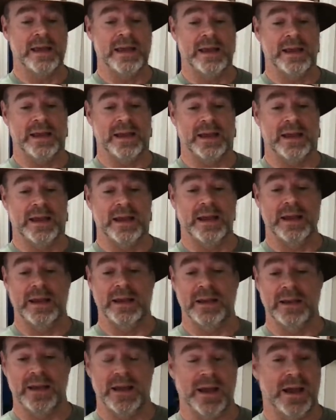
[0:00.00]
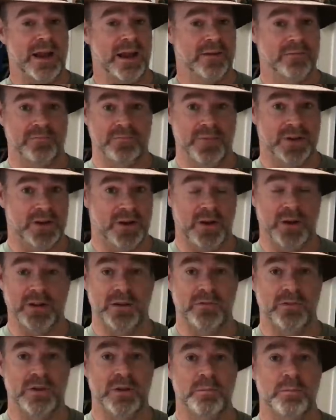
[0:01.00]
and I, you know, I
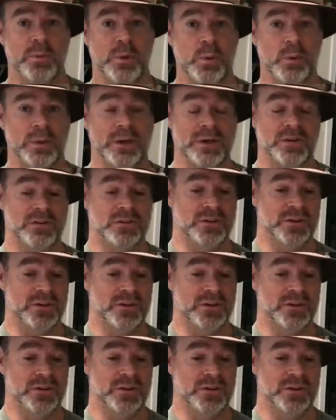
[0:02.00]
live in the boonies,